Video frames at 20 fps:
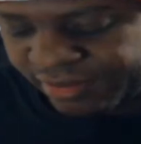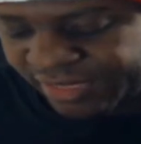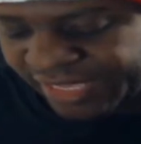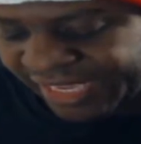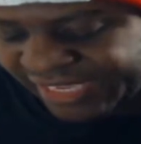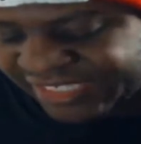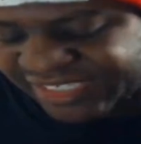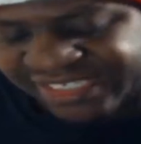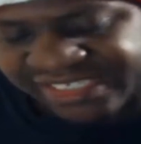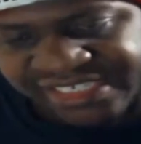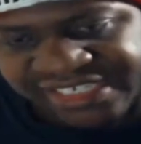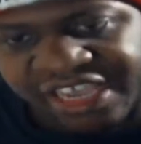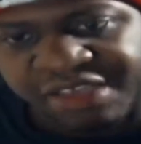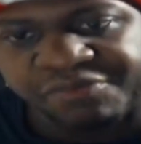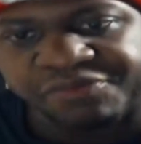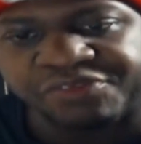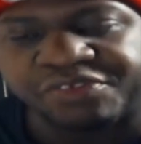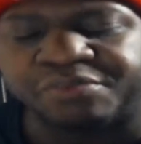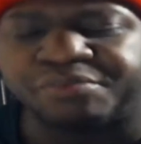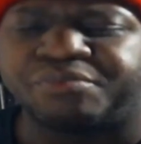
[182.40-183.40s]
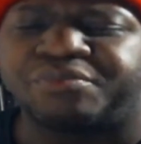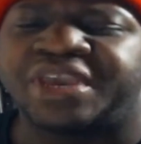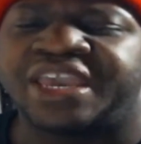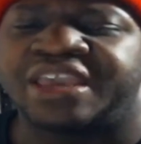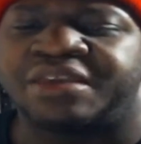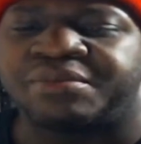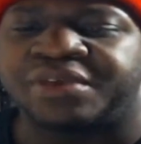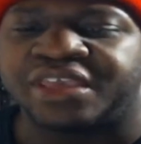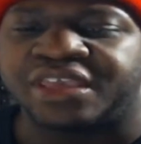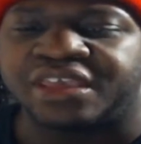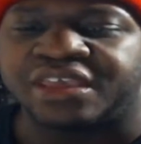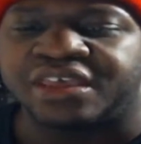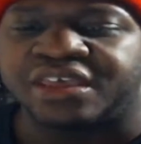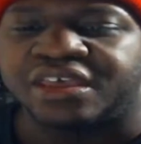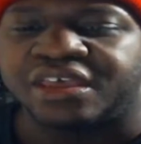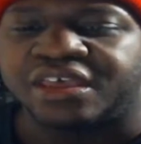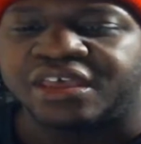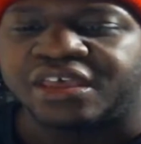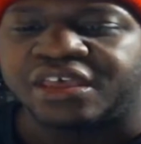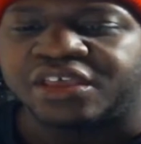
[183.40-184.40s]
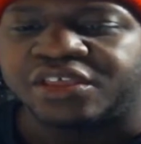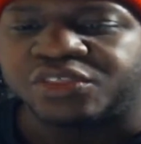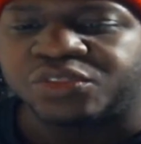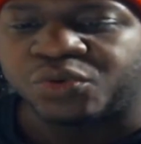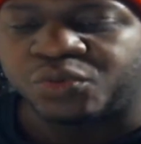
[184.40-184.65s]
Except for maybe the